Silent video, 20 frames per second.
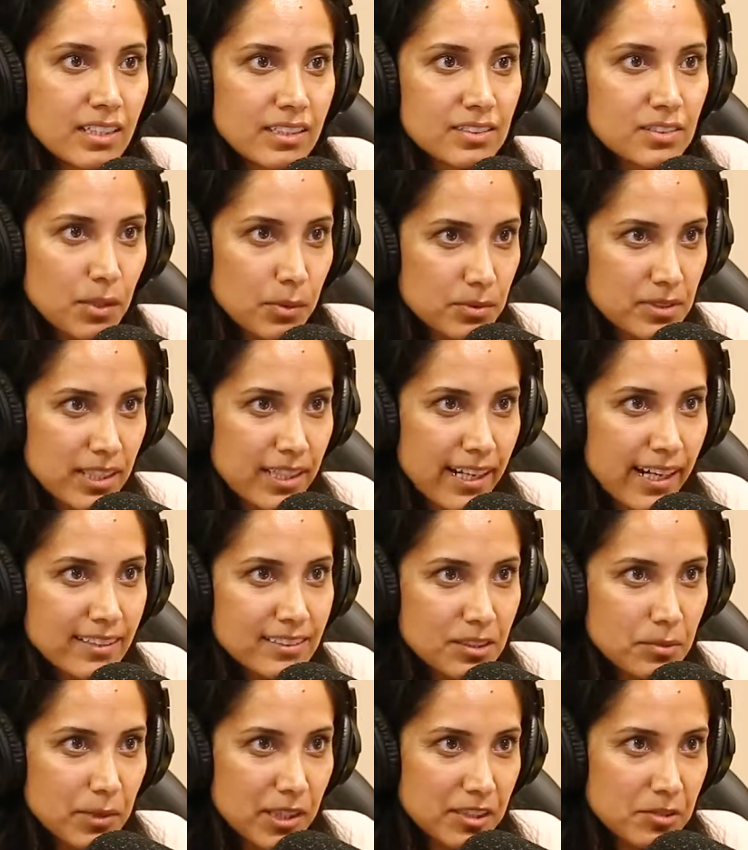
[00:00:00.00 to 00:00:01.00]
So I was going to
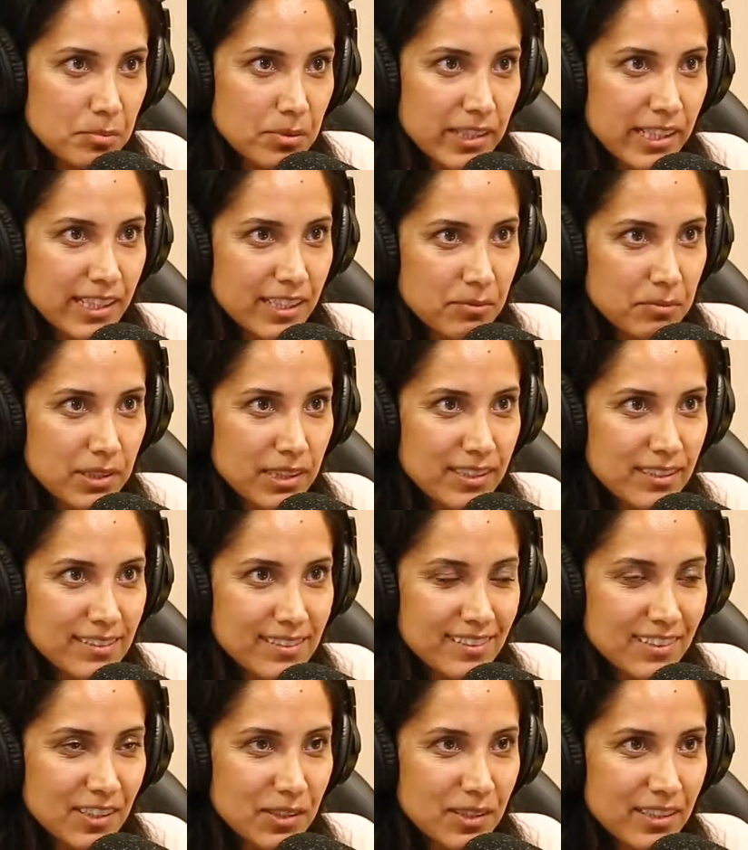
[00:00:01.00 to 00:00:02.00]
ask about the planning piece.
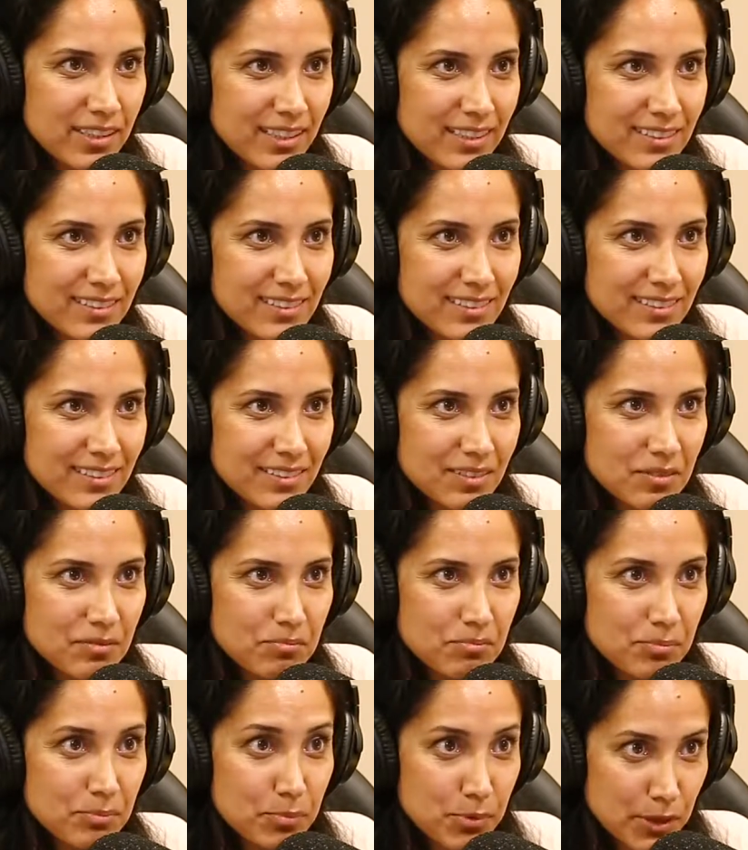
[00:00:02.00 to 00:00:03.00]
So are these
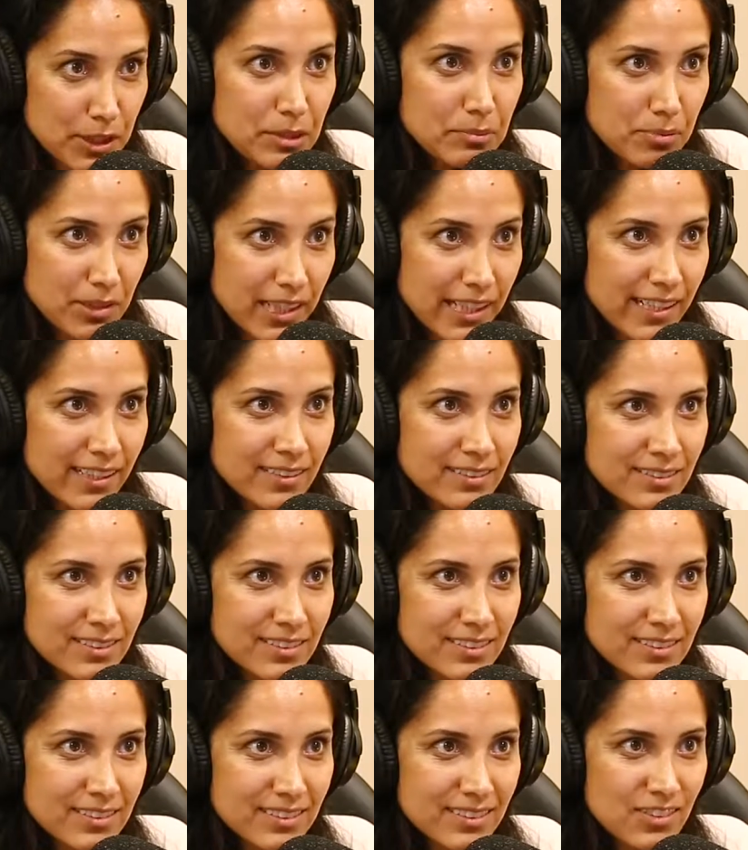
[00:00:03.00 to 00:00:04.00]

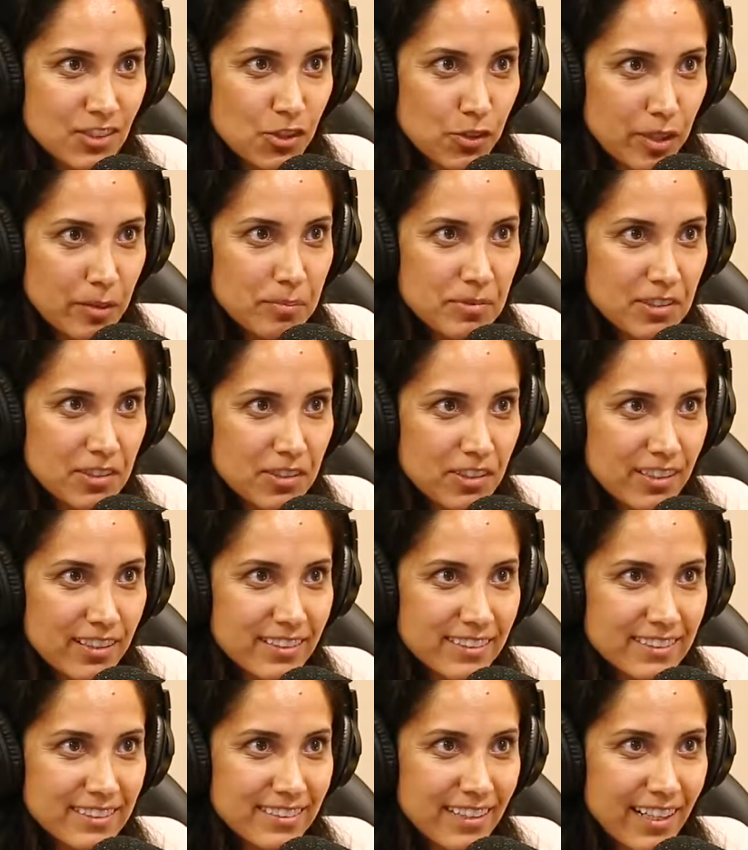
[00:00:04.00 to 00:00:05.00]
pre-planned trips, or are
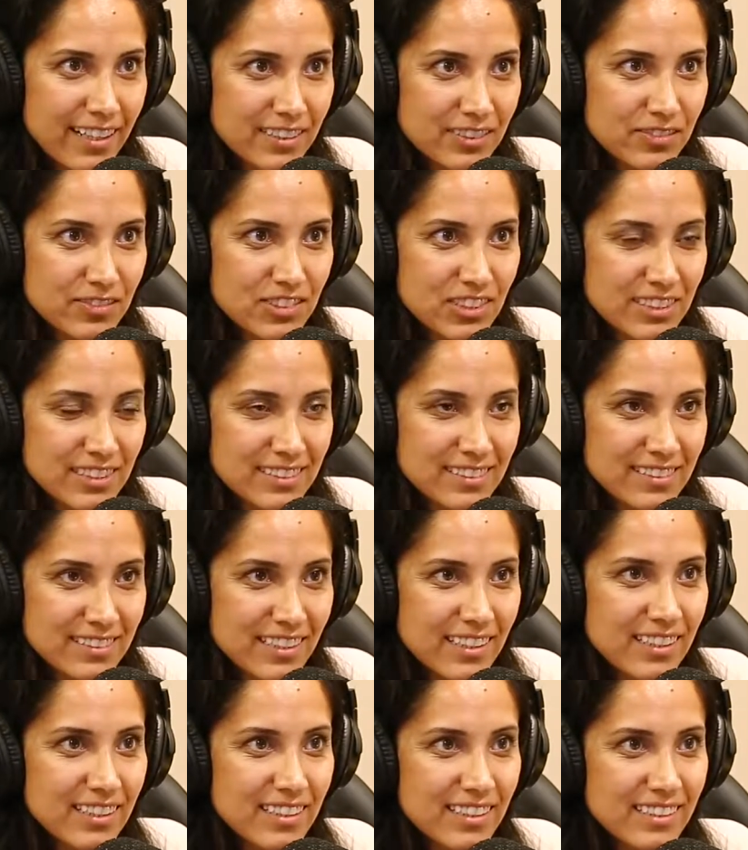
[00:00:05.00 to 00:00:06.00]
these kind of just,
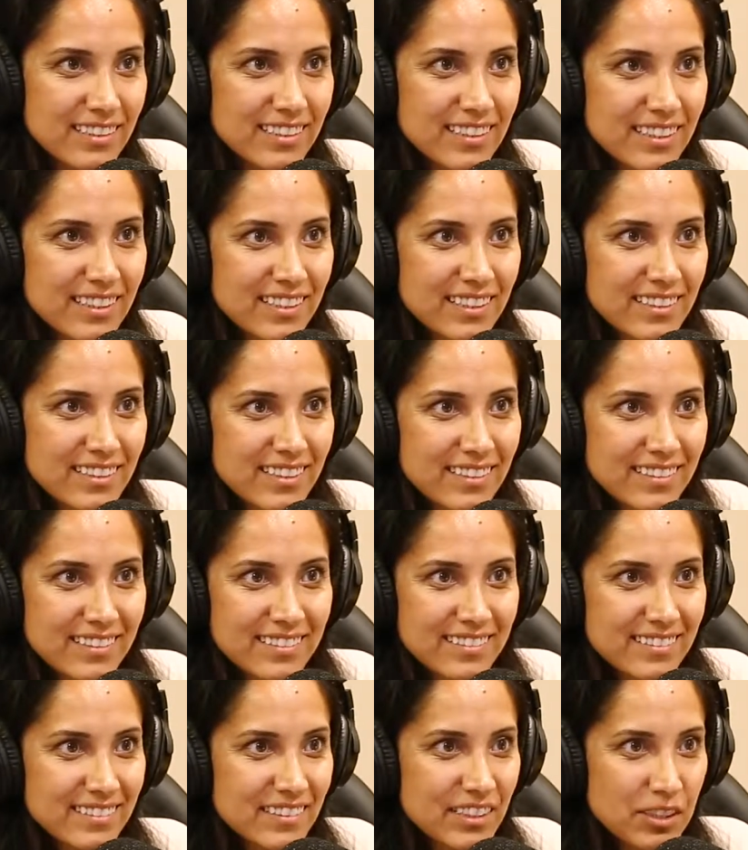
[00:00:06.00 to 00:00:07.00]

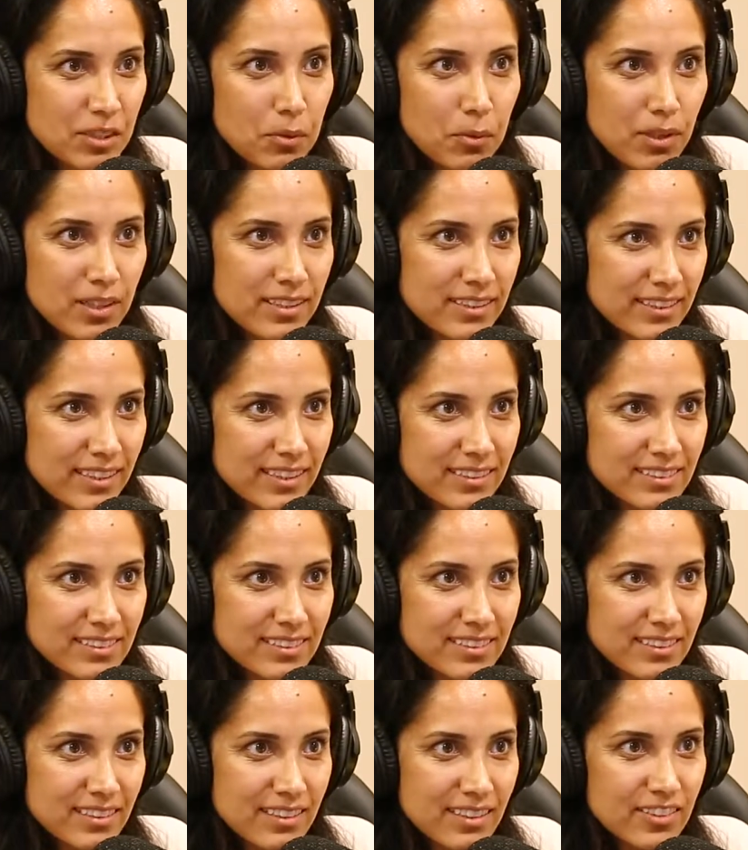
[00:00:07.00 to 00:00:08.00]

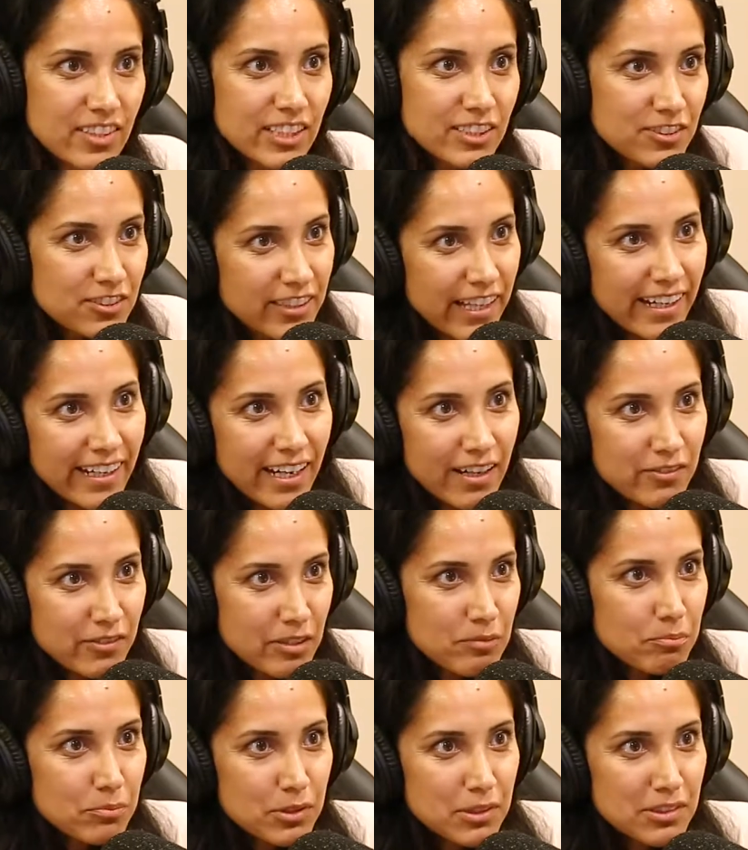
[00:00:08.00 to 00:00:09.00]
let's, do they have
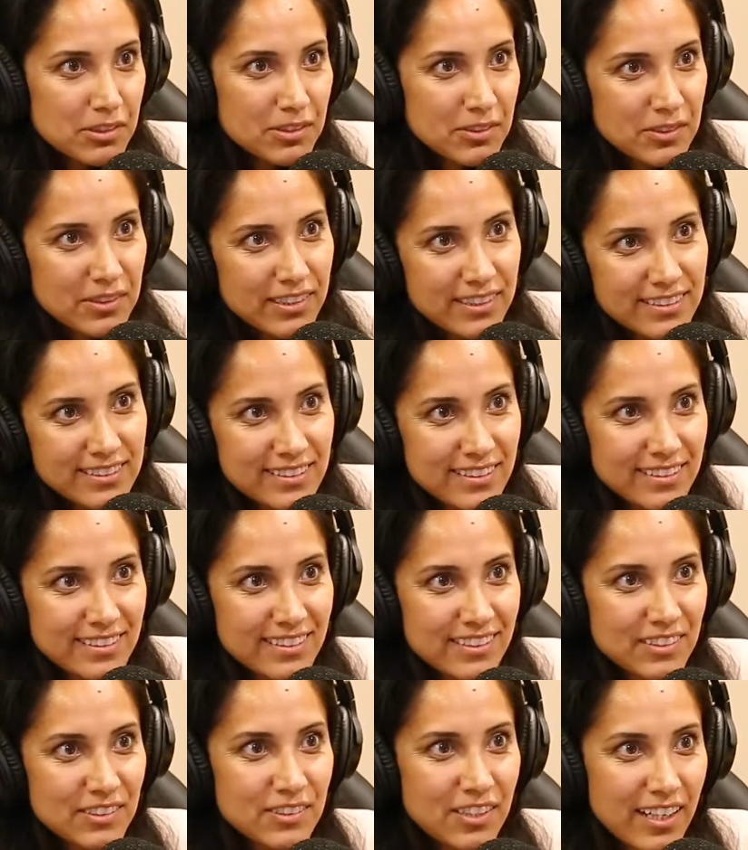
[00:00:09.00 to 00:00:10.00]
input, or is
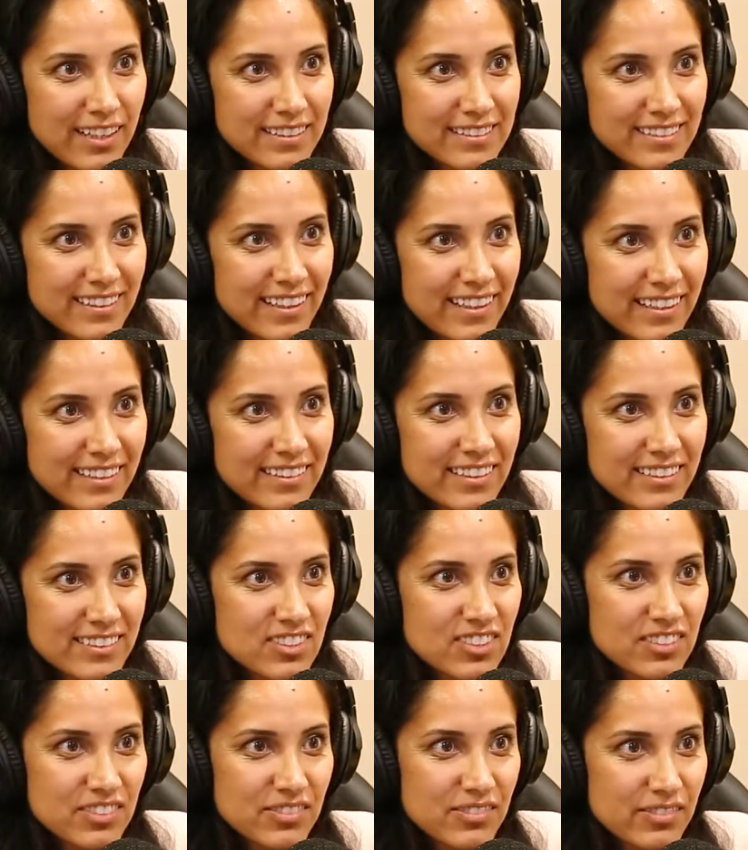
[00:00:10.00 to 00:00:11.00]
this you kind of saying, let's
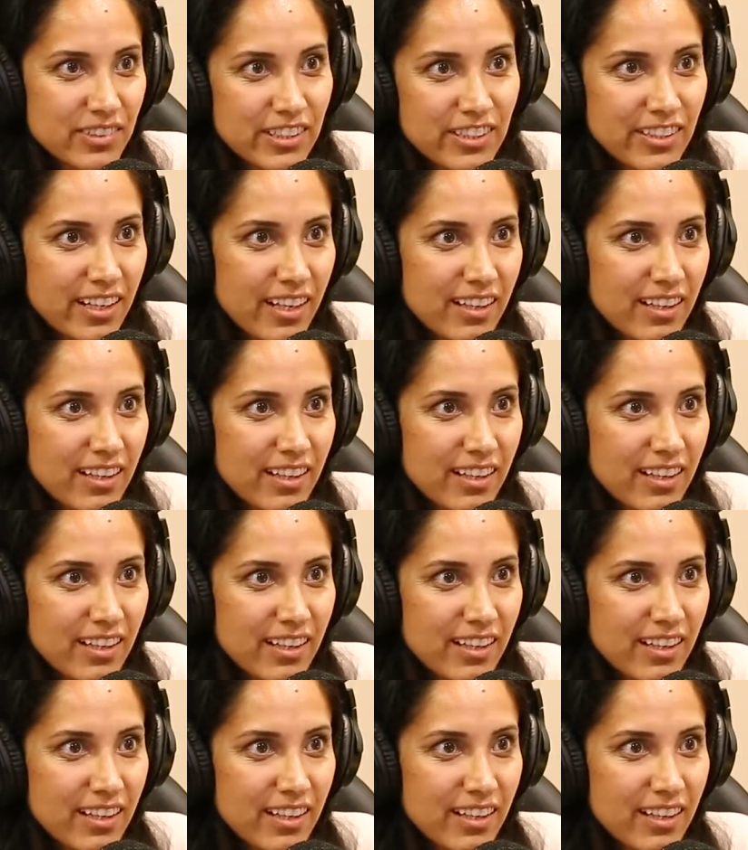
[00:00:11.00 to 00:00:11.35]
just figure it